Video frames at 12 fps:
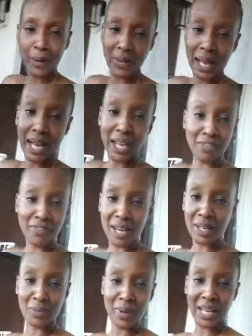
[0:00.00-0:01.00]
Okay, I got to
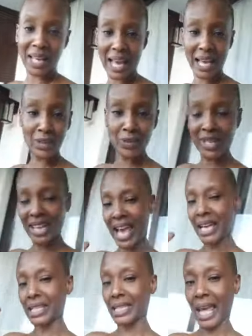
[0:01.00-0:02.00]
find a better angle than that,
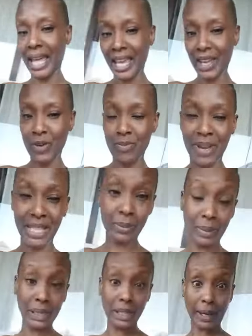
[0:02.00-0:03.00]
because that angle makes
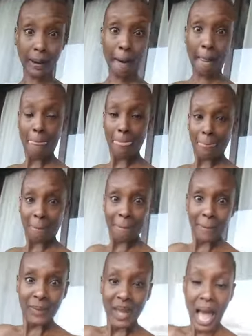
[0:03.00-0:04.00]
me look
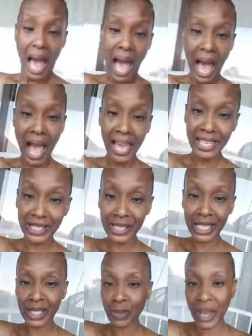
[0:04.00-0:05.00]
hot and
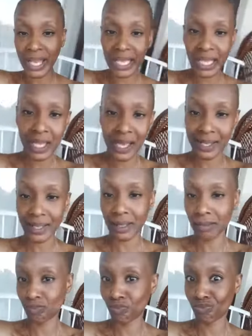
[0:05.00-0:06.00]
sweaty and